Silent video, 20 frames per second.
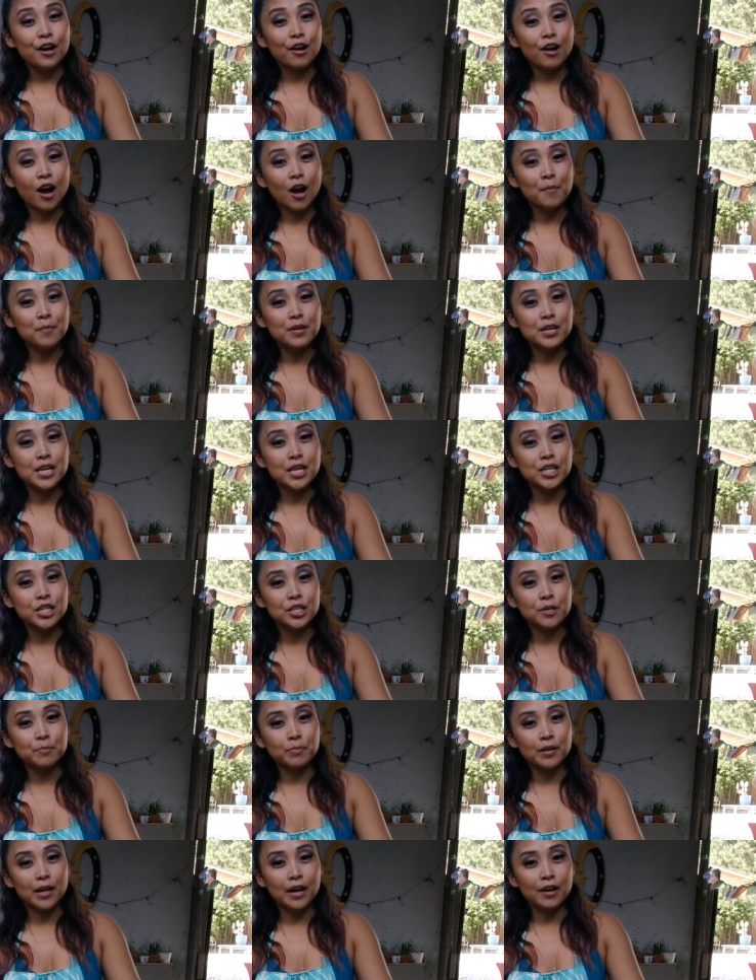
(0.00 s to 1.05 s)

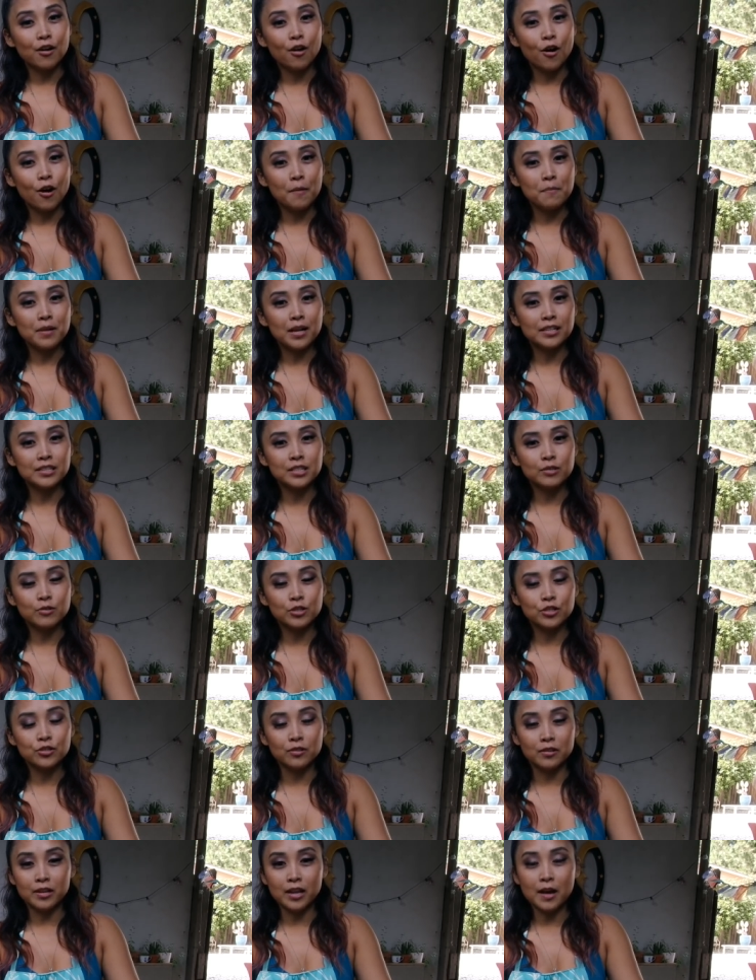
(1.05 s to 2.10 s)
combination plant haul and planting with
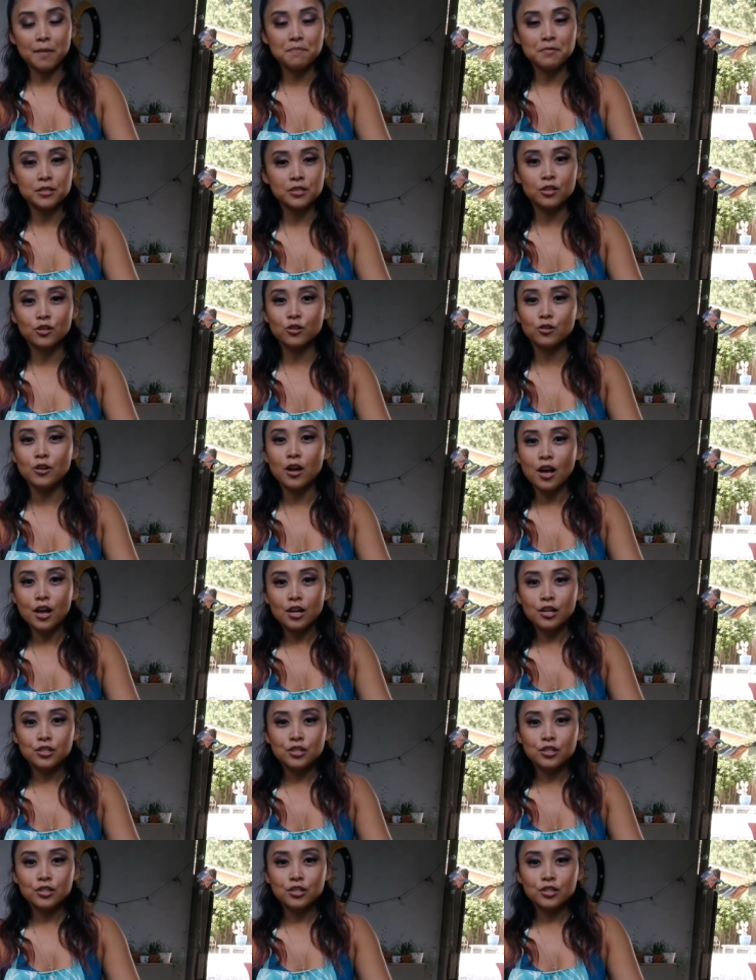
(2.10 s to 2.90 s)
Jewelyn episode.